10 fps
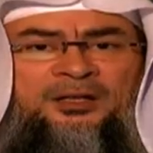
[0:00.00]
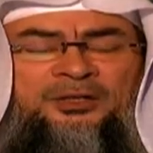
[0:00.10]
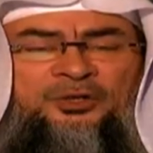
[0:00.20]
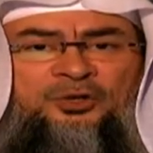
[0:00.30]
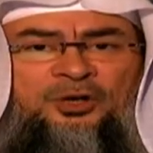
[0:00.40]

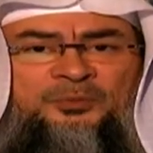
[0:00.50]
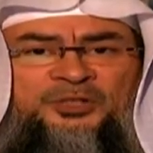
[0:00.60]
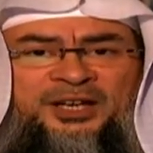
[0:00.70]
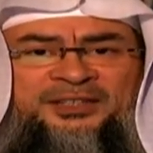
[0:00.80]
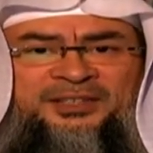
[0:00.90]
your
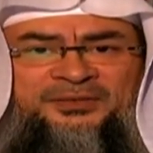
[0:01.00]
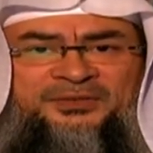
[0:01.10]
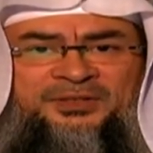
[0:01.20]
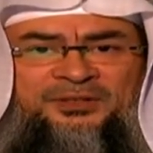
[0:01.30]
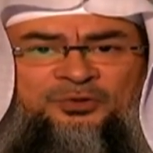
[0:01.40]

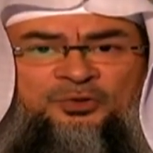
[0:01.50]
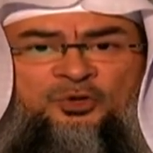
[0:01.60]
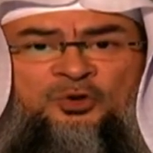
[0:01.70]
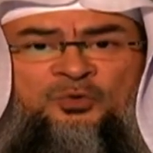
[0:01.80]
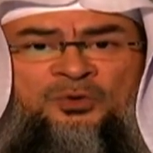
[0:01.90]
objectives to
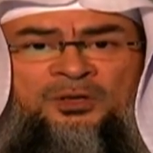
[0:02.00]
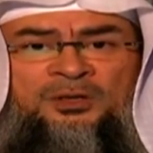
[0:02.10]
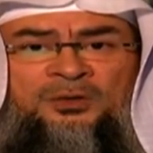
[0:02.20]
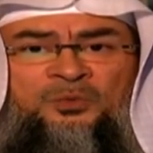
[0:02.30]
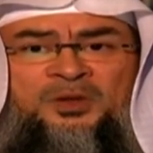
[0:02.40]
know
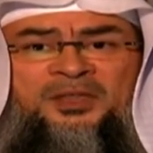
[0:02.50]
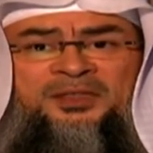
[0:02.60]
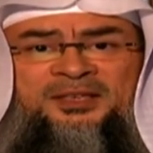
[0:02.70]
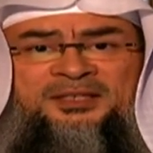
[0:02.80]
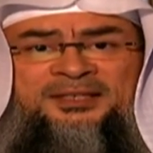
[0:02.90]
whether
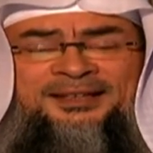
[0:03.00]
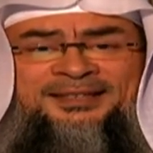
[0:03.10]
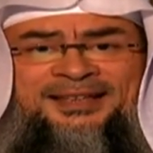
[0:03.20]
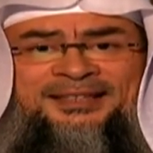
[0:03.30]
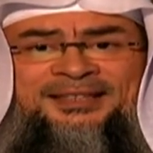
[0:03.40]
this
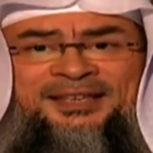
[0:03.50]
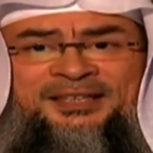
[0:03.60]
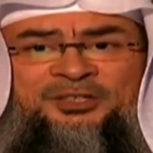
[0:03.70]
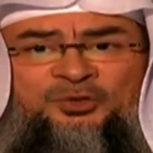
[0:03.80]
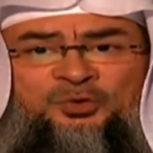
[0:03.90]
success
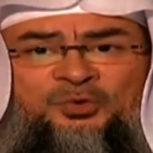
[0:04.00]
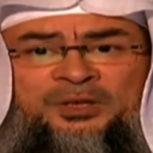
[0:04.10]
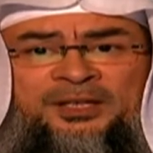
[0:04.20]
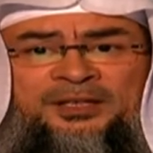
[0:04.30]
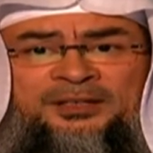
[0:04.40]
is
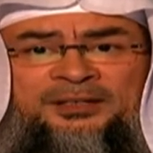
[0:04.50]
truly